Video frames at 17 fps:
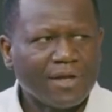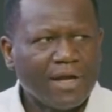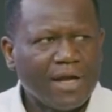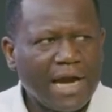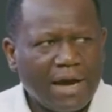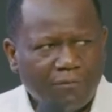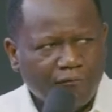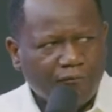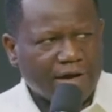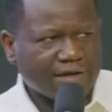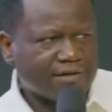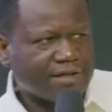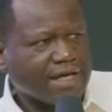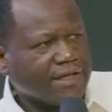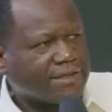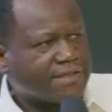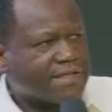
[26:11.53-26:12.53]
And verse
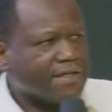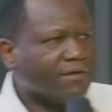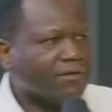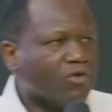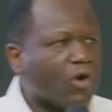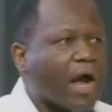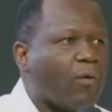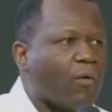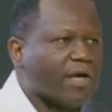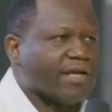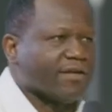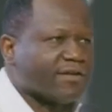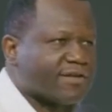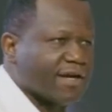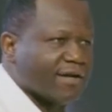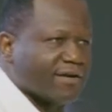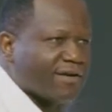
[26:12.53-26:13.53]
18, look at what he
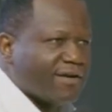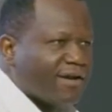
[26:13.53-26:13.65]
said.